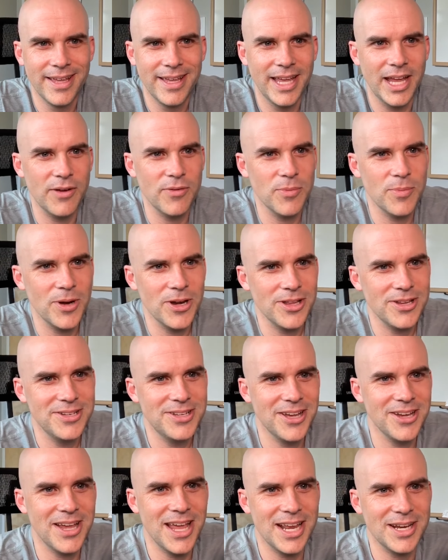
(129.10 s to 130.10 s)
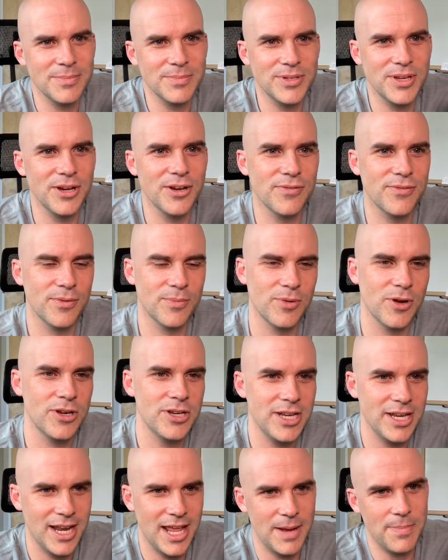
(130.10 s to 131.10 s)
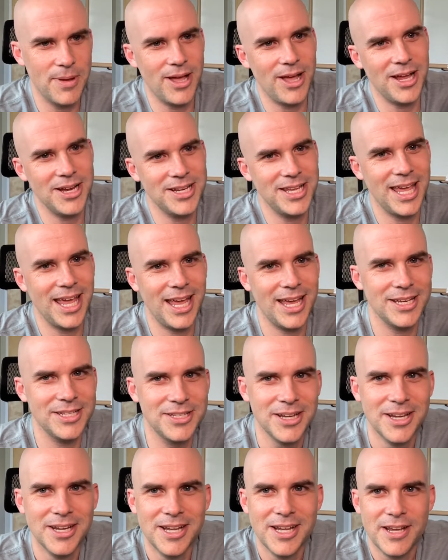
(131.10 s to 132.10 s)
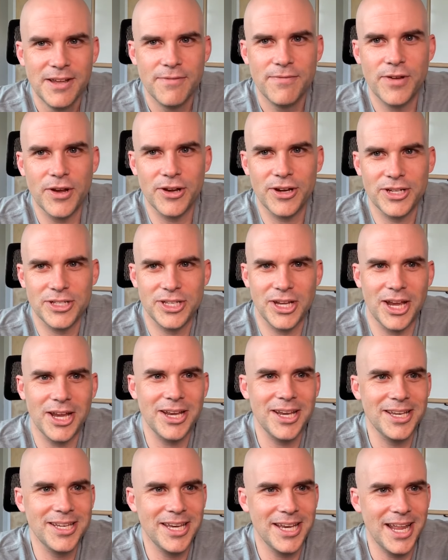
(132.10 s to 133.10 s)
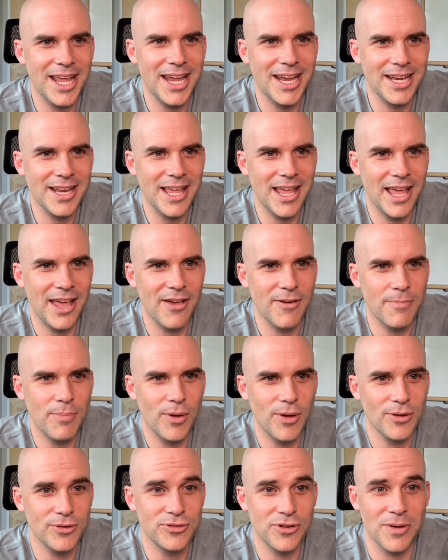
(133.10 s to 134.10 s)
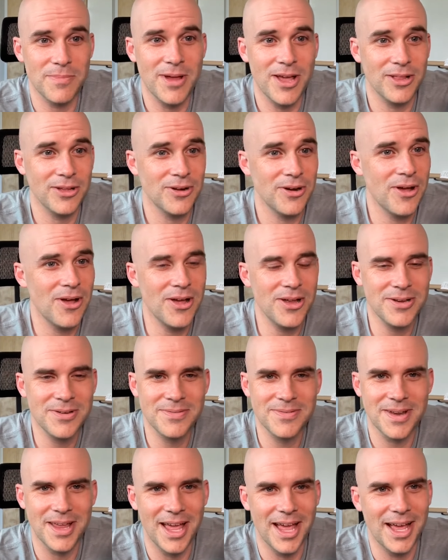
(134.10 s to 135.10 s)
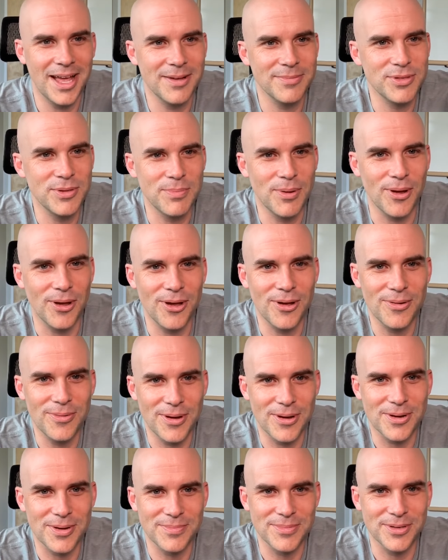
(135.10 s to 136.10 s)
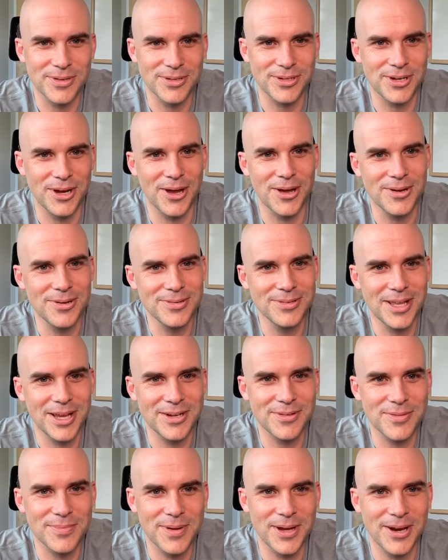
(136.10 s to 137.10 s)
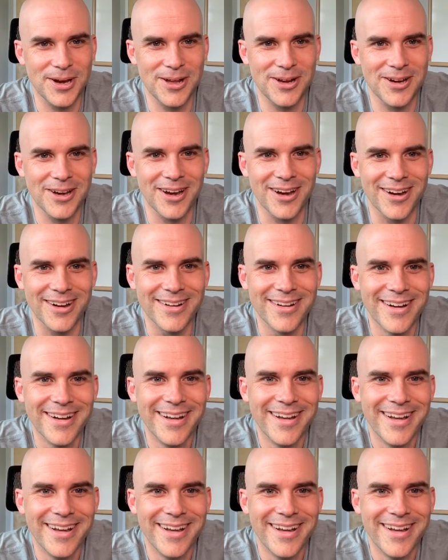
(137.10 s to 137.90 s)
Hey everybody, Doug Adams here from Run DNA Podcast. Very excited today to have Paul Drumheller on. So Paul, welcome to the show. Thanks for being on here.